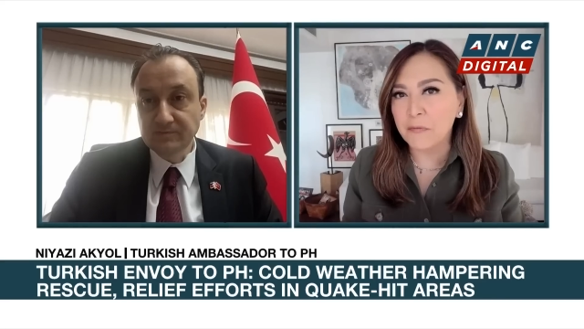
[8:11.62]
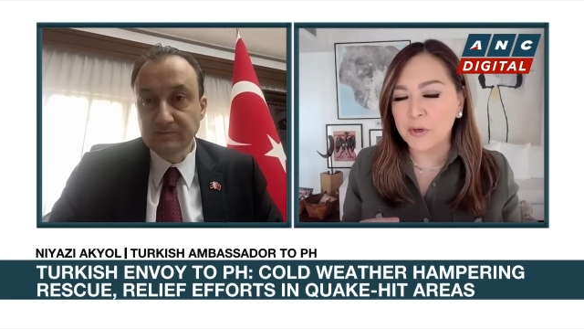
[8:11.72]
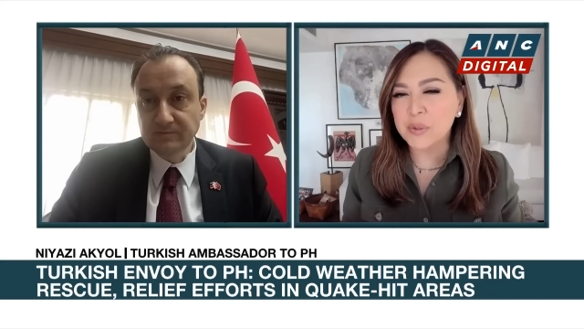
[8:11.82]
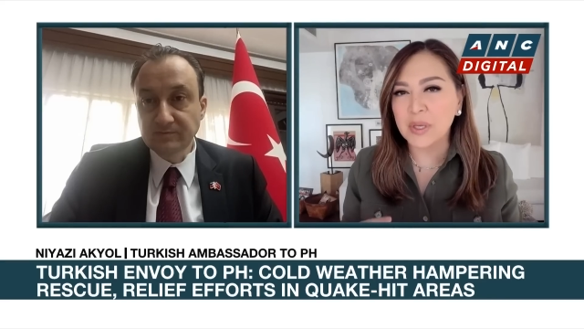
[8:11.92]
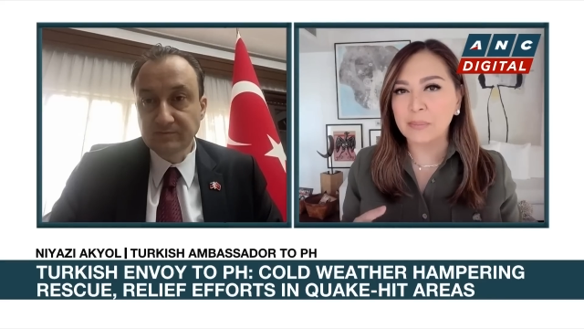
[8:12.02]
Speaker 1: for
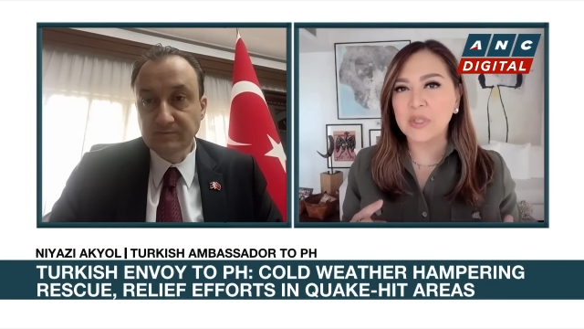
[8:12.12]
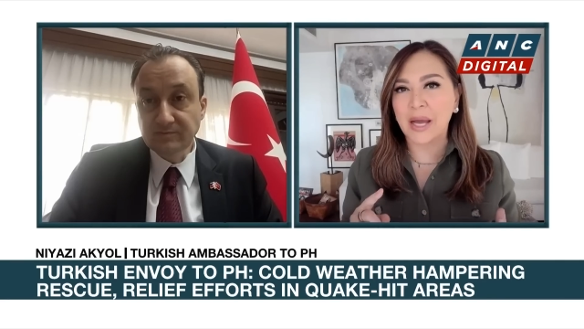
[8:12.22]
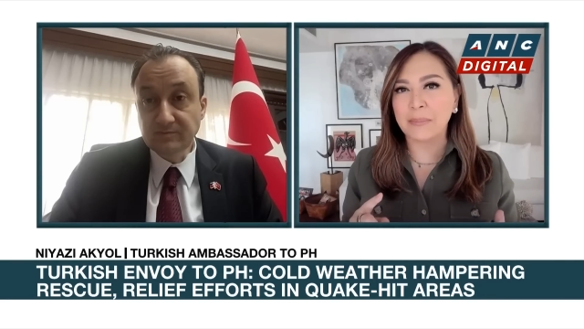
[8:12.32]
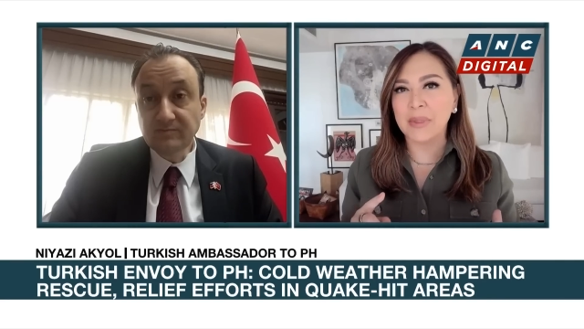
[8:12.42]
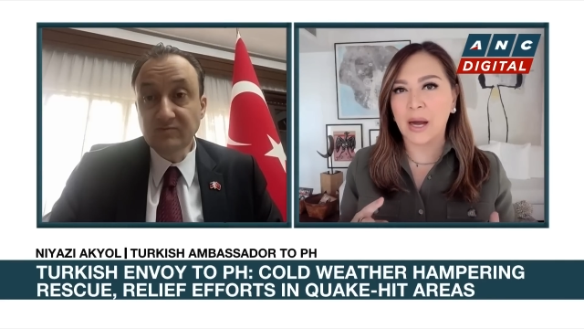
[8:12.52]
some
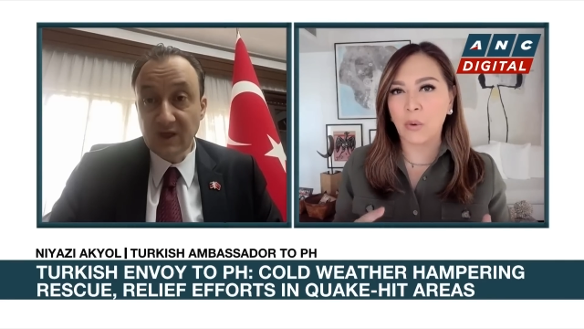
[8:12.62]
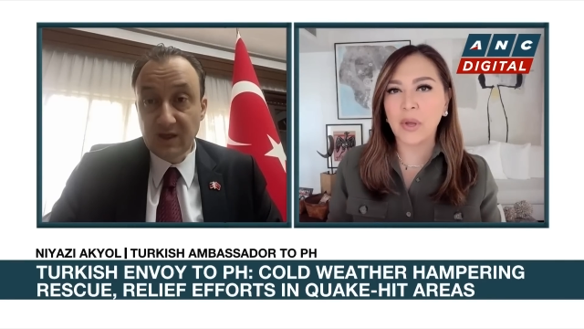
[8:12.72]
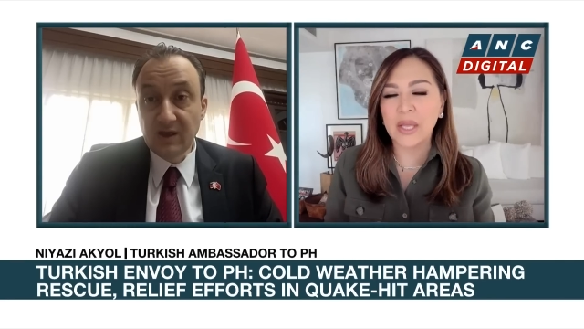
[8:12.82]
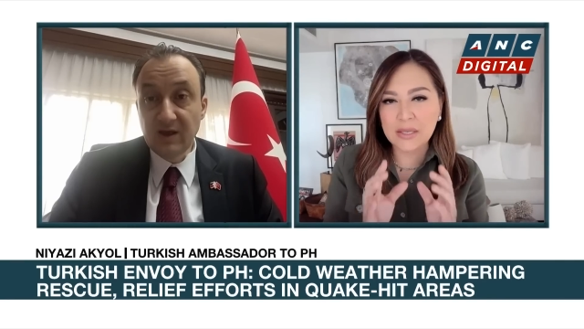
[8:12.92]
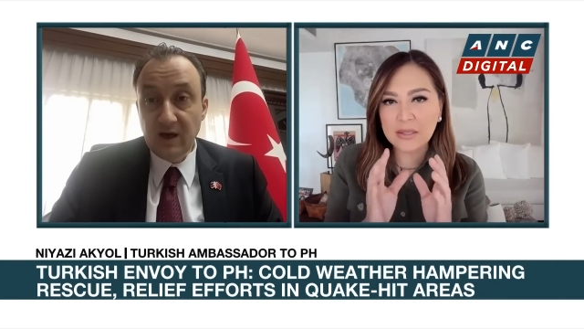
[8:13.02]
time now?
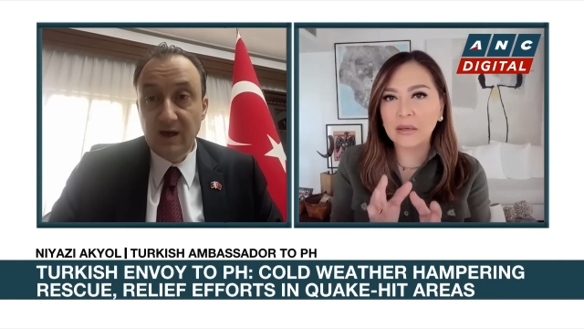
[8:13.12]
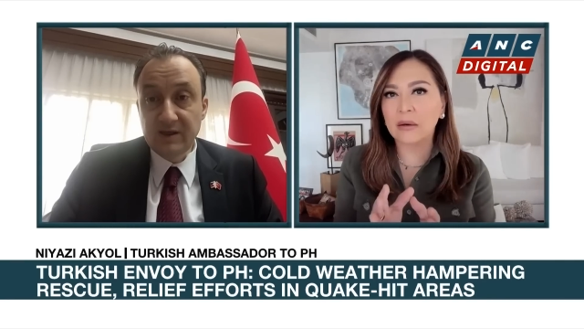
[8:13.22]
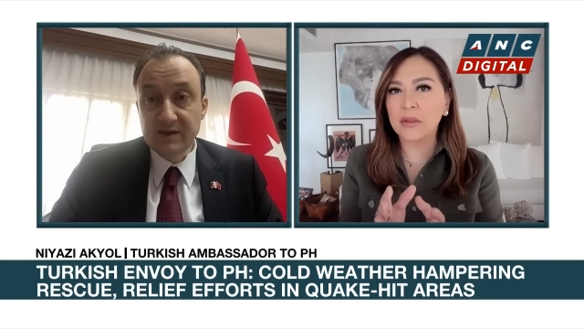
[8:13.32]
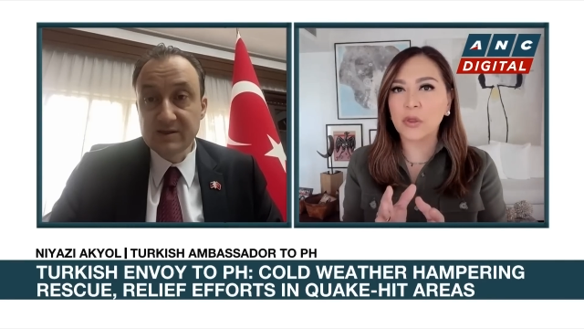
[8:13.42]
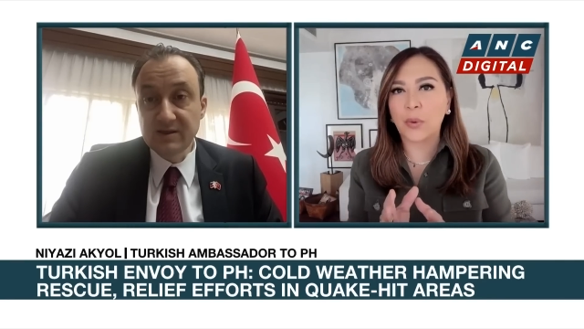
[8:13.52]
It is an oh,
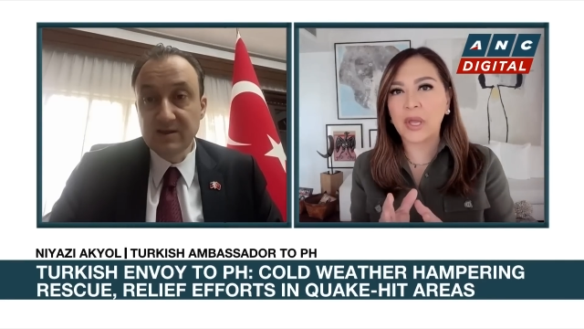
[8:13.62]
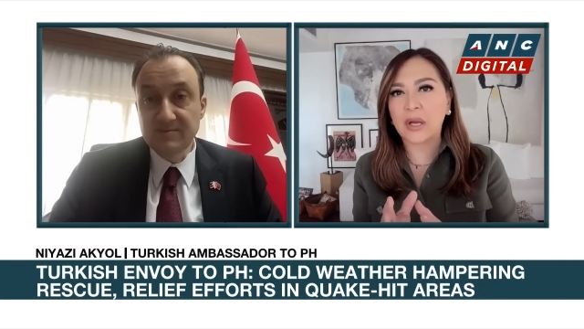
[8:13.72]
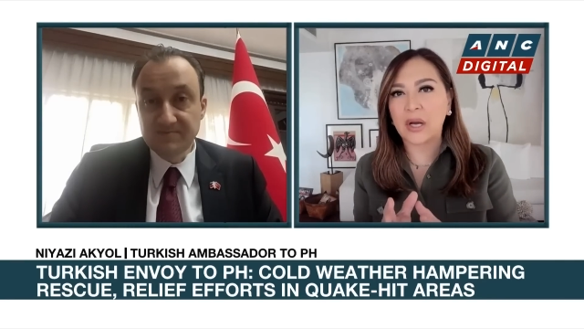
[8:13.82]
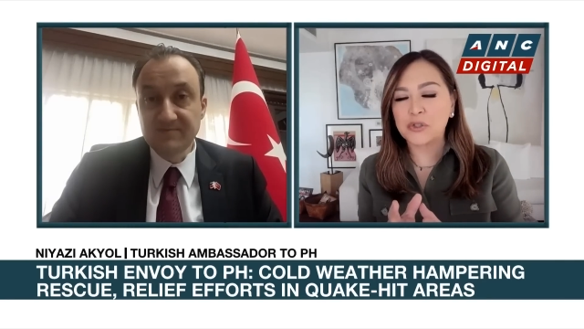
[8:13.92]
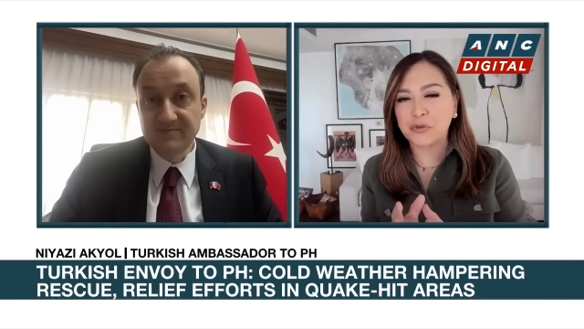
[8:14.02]
earthquake yes.
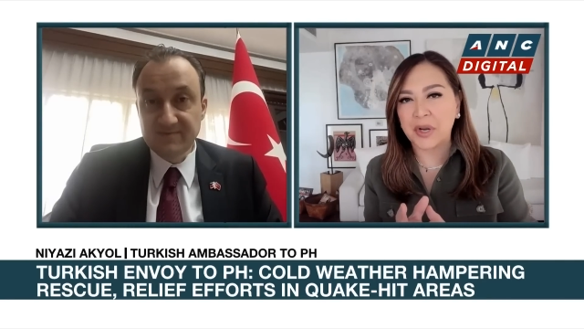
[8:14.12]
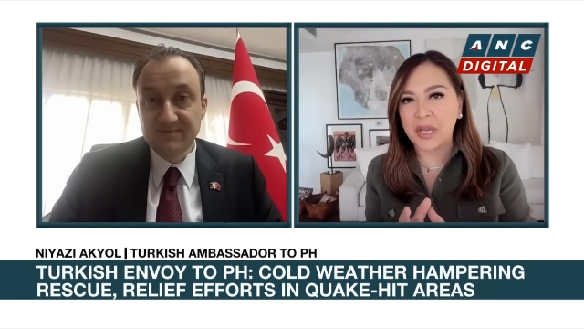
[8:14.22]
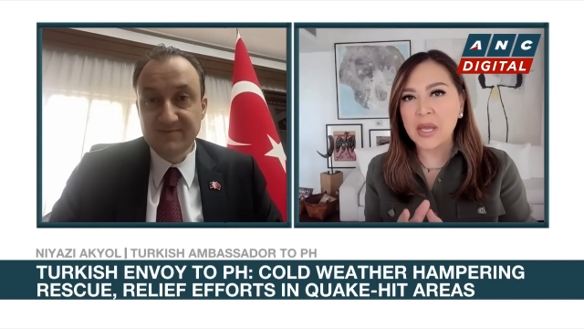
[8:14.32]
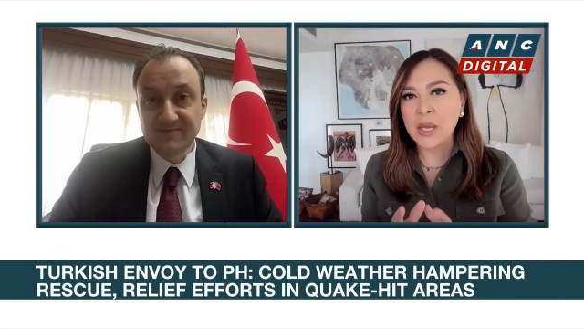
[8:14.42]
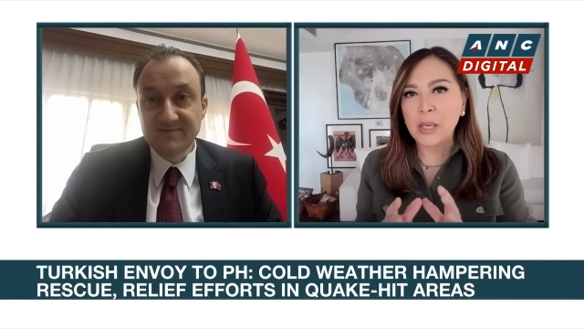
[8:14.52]

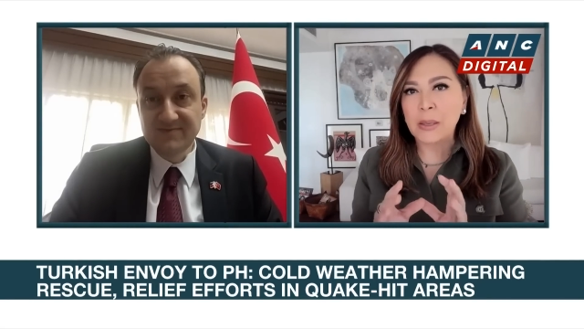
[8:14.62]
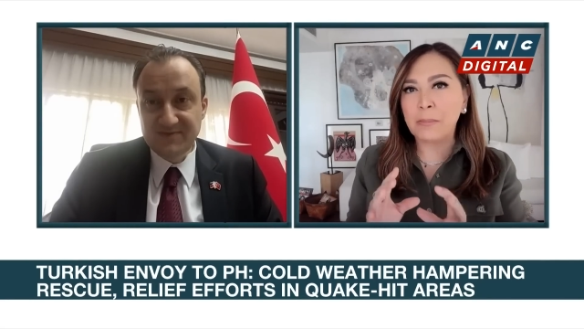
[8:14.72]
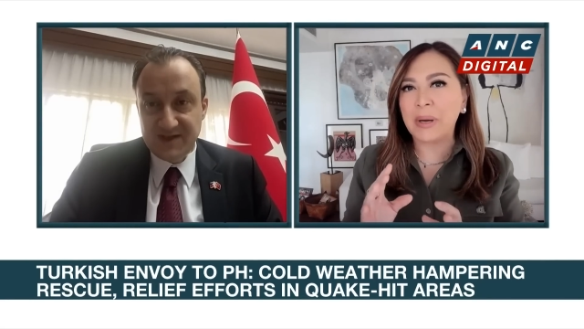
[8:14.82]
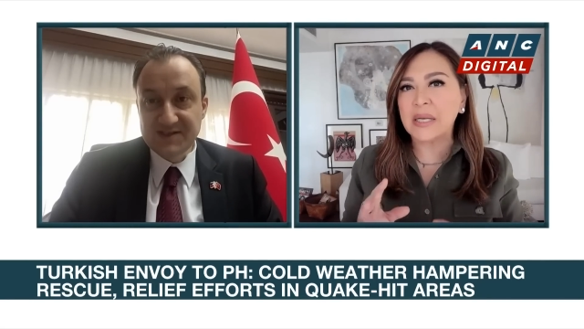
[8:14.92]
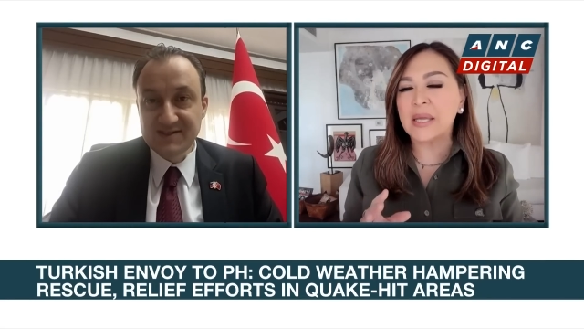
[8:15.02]
country,
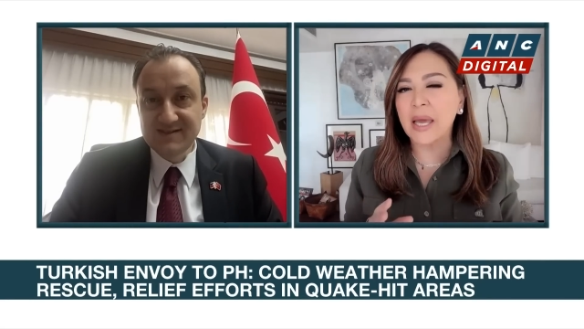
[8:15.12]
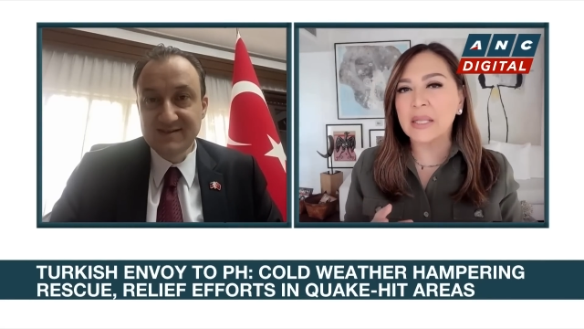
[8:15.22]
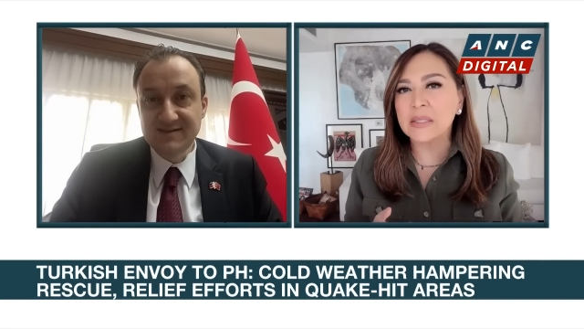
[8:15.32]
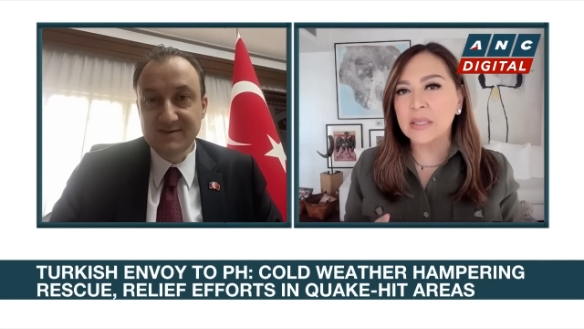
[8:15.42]
but yes. yet